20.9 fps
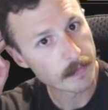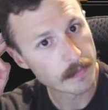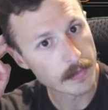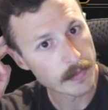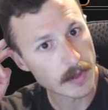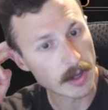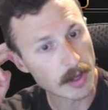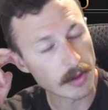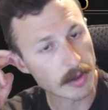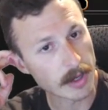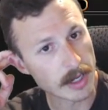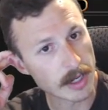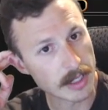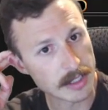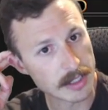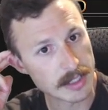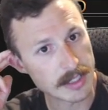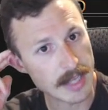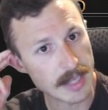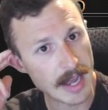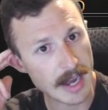Oh, they're going to
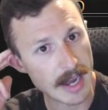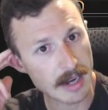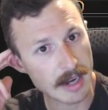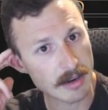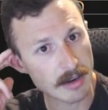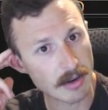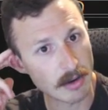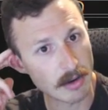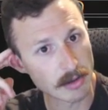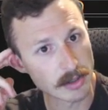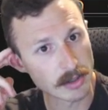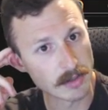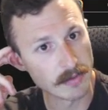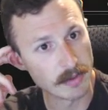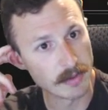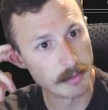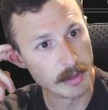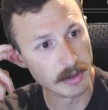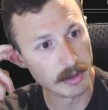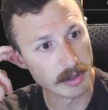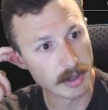sack Cauldron
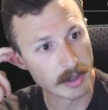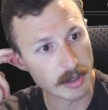Familiar